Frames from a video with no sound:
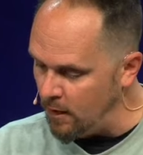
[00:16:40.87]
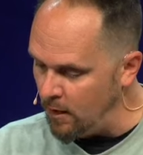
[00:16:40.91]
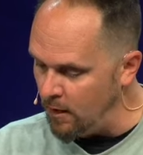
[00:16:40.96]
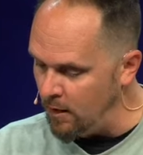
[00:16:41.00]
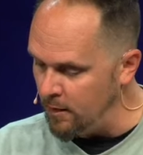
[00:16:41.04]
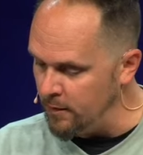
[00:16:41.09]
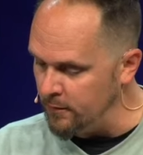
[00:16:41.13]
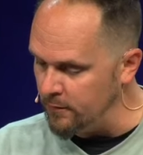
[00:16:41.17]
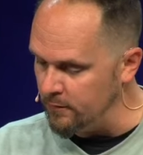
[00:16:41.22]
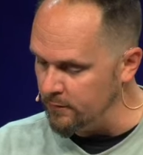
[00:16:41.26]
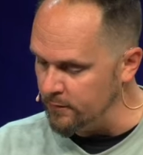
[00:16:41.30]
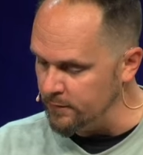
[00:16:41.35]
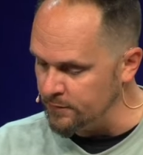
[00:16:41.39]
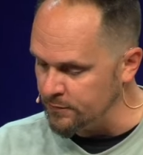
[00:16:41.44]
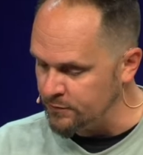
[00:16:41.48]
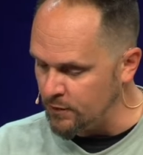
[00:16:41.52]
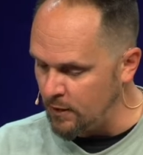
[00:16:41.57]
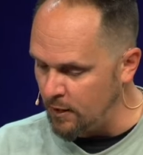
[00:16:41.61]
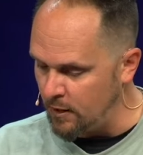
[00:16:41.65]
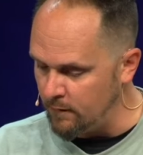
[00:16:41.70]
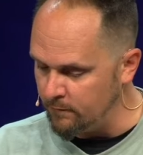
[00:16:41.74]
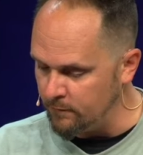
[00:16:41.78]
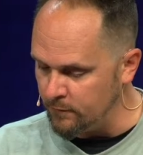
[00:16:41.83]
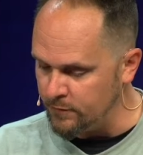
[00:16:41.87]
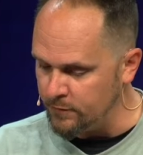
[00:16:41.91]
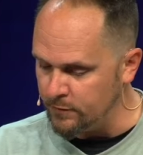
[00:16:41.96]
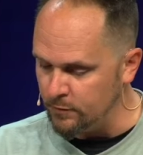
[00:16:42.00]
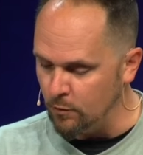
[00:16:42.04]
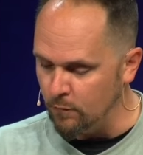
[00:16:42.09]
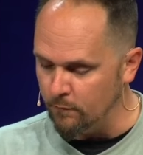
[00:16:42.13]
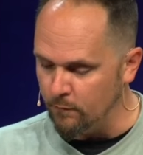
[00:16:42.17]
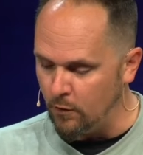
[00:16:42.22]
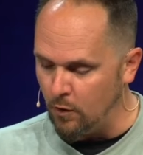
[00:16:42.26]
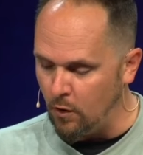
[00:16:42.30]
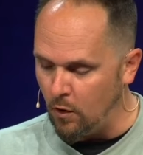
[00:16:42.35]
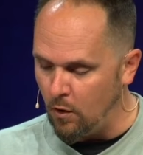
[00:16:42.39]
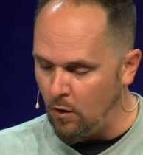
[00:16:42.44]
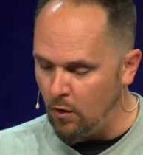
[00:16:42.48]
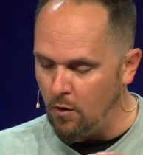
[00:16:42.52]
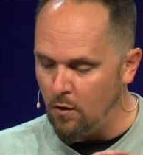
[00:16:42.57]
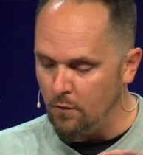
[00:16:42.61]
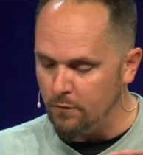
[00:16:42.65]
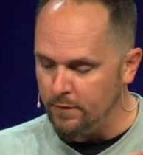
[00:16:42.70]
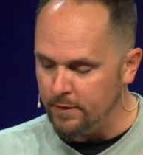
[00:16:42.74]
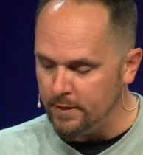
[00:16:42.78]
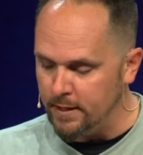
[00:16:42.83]
honor and sovereignty over
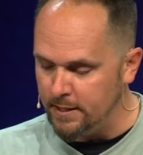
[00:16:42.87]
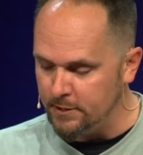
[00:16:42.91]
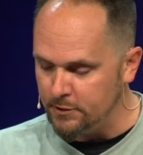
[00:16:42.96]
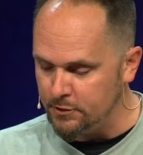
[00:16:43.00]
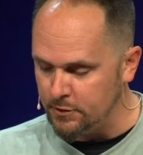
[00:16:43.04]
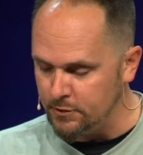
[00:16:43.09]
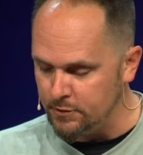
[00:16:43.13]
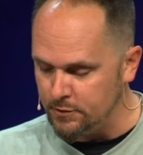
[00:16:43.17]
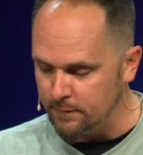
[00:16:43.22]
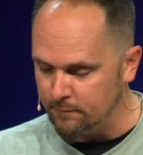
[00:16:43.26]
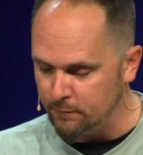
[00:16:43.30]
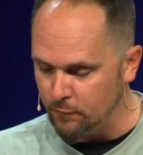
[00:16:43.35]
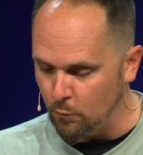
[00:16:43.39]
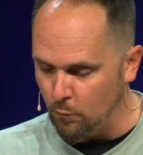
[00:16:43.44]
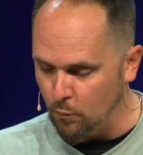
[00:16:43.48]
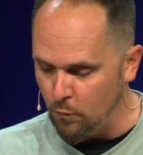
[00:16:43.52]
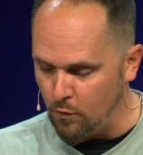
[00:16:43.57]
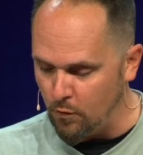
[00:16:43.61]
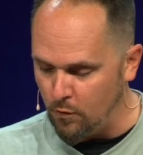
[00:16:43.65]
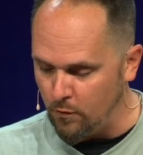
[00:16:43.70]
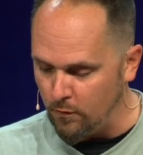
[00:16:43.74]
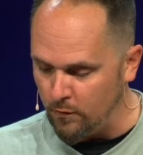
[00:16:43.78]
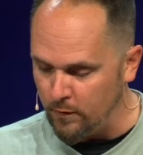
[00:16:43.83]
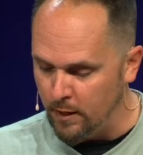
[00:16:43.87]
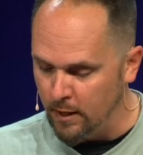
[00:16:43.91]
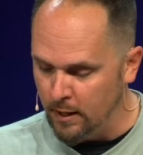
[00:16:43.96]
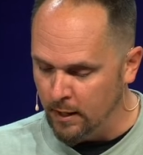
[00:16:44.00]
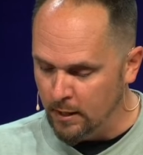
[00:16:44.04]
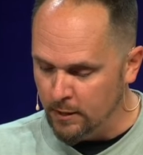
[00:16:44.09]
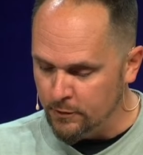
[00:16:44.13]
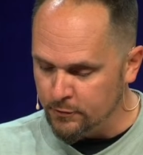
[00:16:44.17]
all the nations of the world,